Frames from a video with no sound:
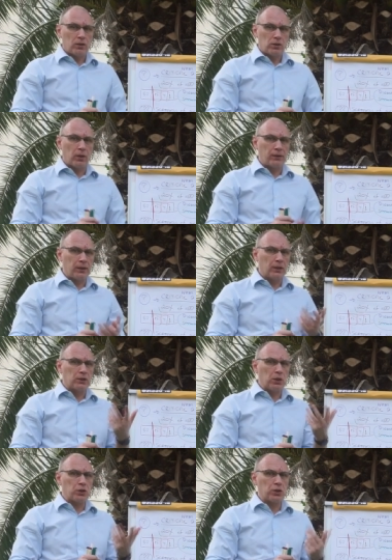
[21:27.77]
So I think it's
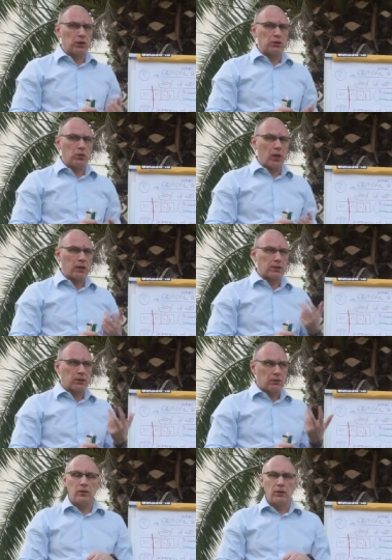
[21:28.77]
logical to ask
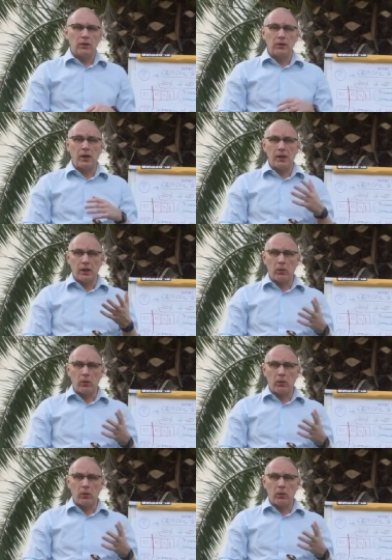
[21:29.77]
the other